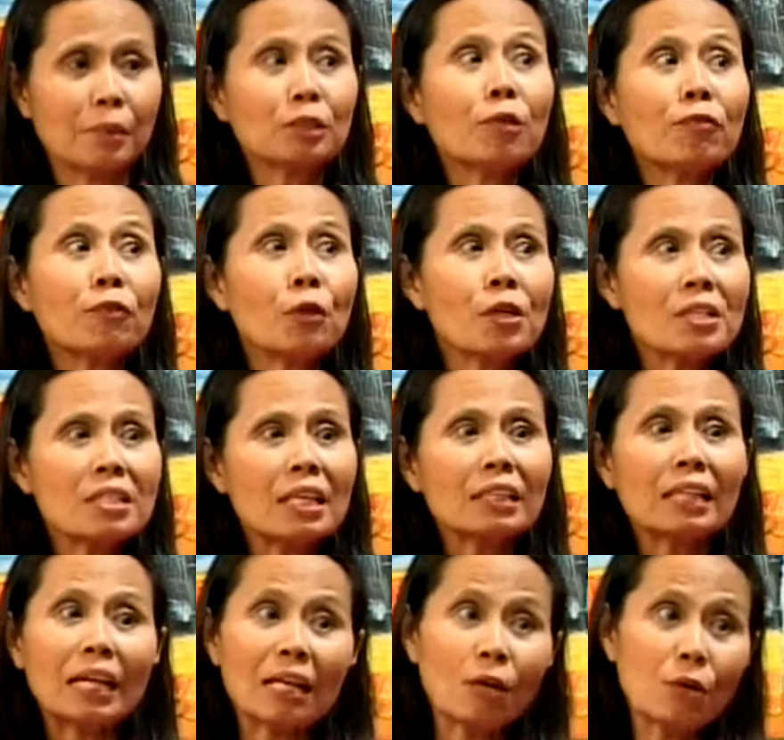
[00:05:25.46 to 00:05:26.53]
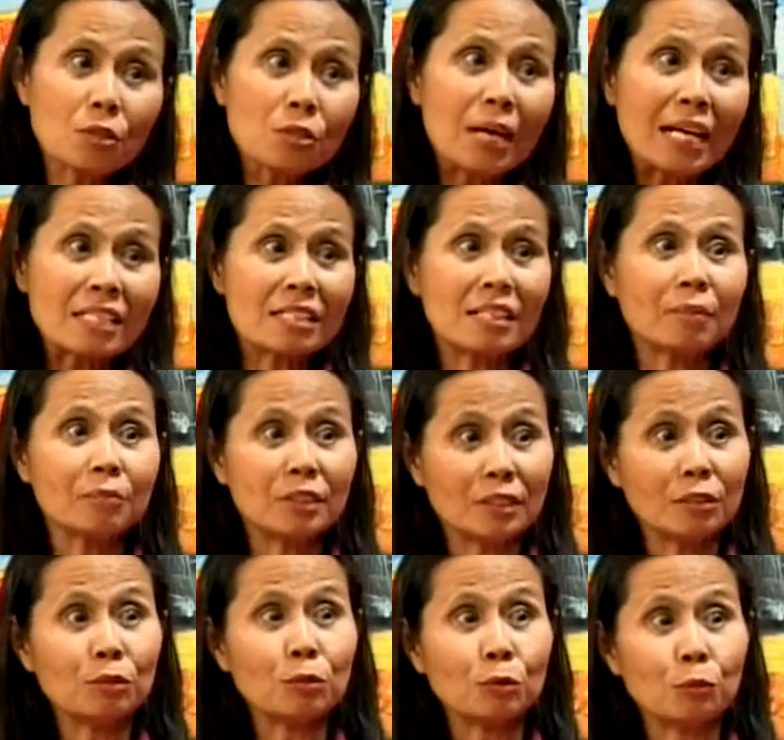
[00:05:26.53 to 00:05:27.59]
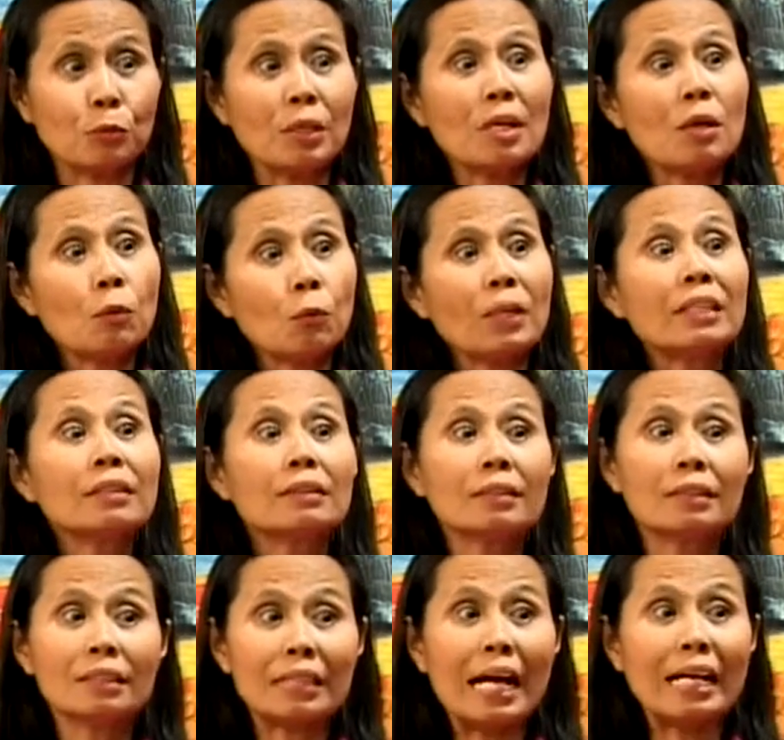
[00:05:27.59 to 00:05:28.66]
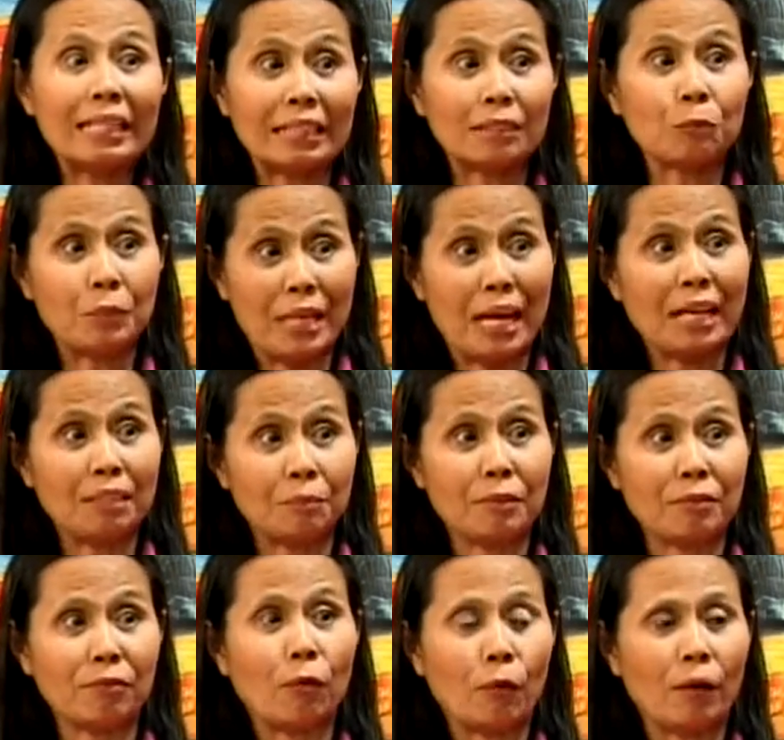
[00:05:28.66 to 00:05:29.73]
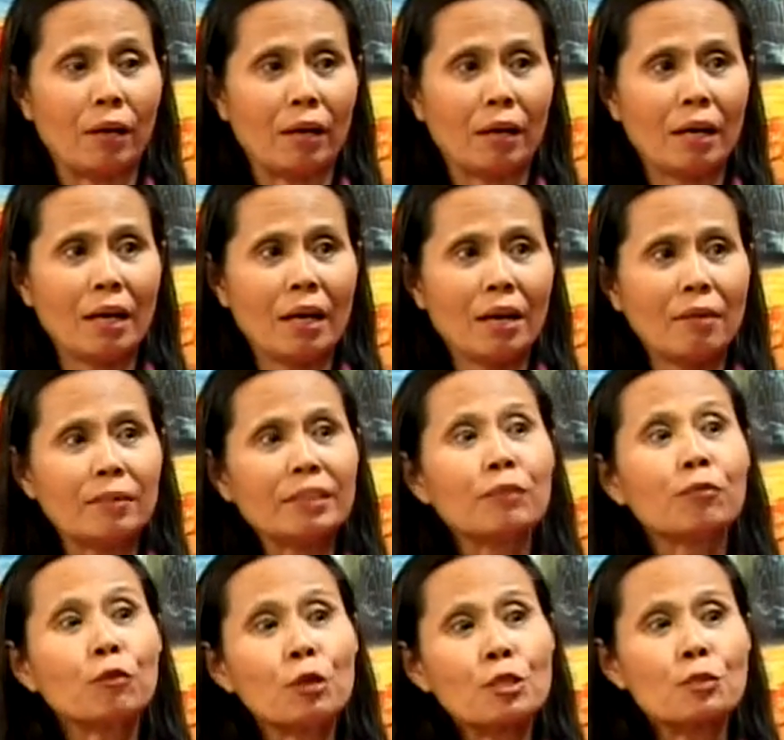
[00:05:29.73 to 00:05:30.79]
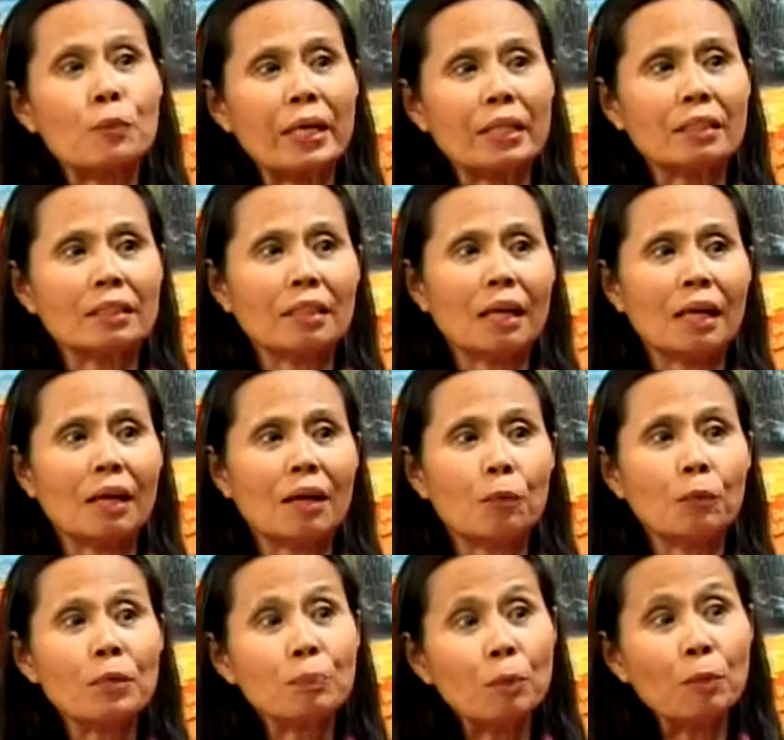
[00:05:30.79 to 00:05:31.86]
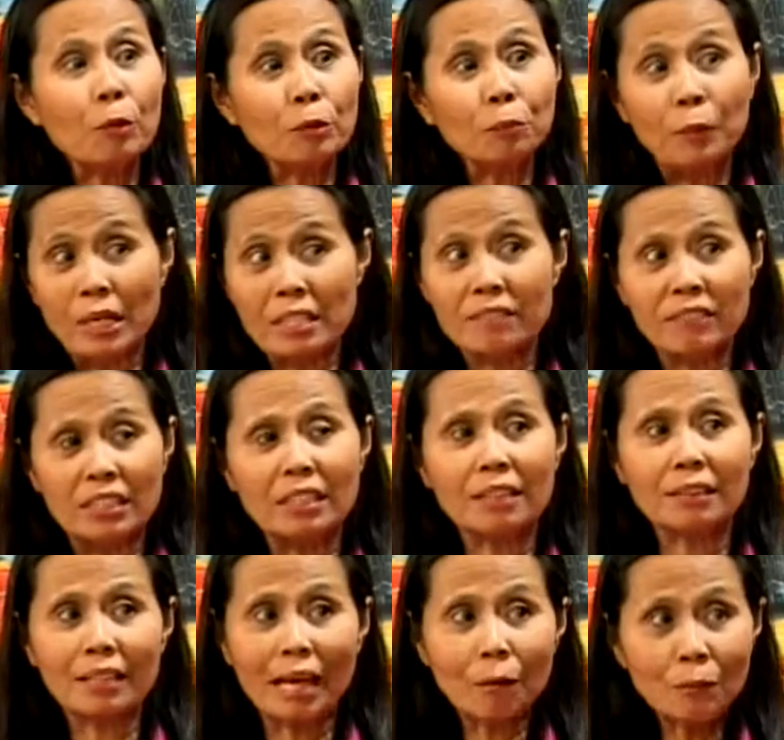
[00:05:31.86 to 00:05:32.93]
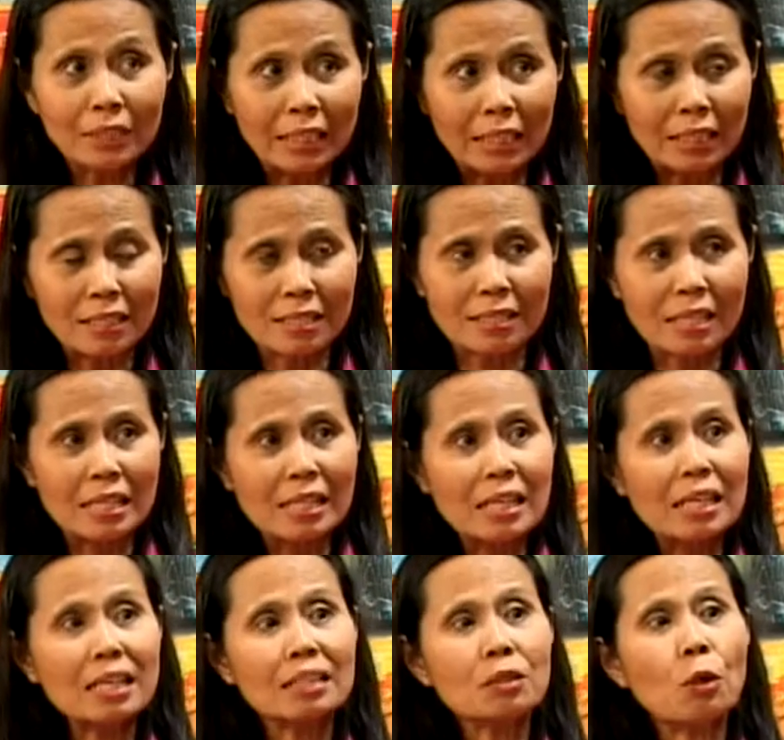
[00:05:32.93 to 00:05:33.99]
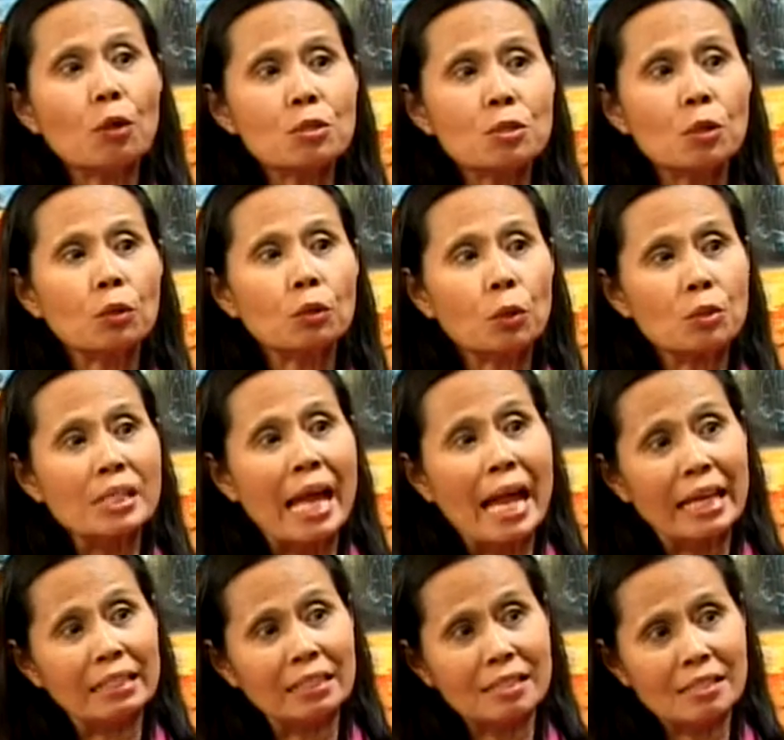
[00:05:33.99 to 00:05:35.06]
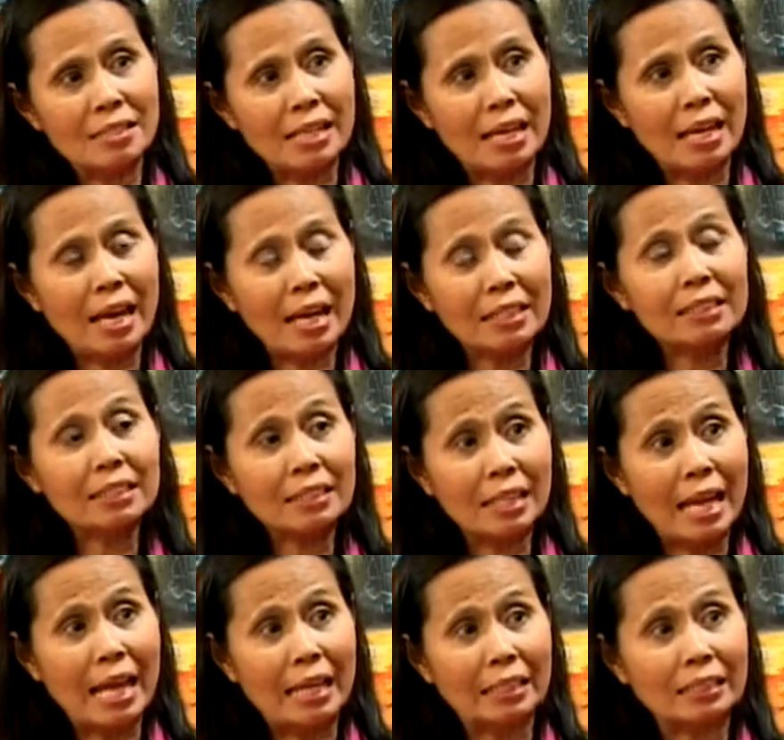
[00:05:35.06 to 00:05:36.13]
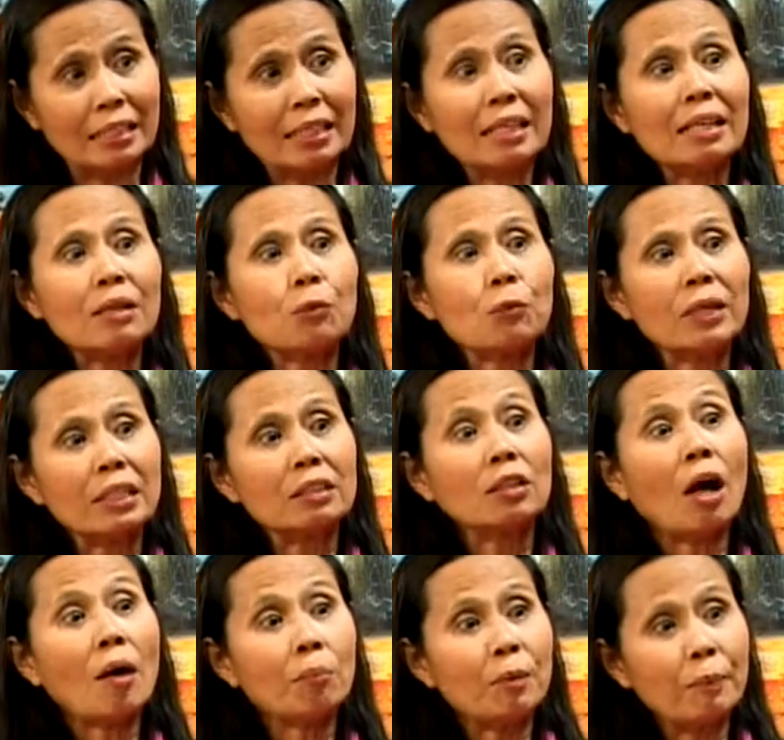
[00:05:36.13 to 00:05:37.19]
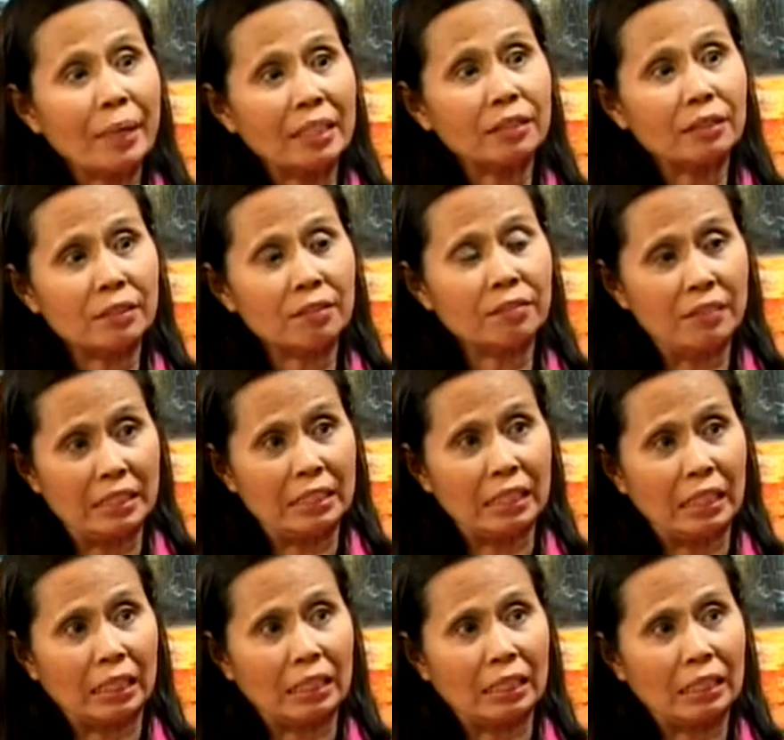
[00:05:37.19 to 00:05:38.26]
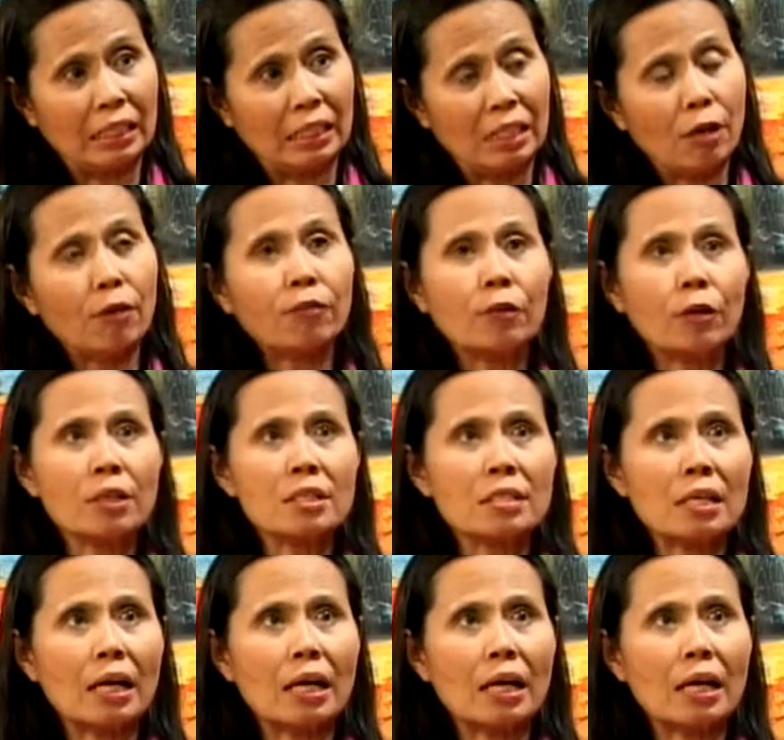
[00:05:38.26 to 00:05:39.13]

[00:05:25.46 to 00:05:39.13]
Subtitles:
But of course, it also has something to do with the diet we had before. But of course, when we promote breastfeeding nowadays, it also goes hand in hand with complementary feeding. Of course,